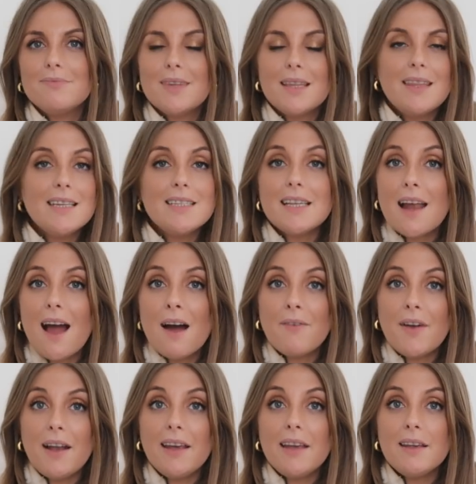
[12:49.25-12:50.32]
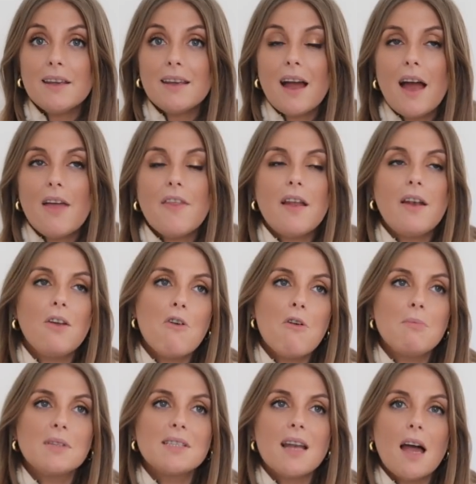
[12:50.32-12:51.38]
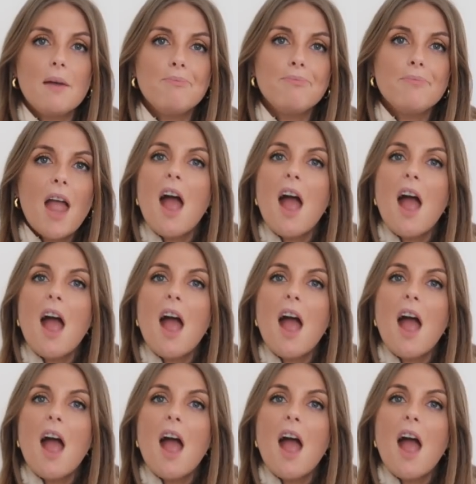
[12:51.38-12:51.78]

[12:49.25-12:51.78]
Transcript: They didn't have any, and then Lauren was like,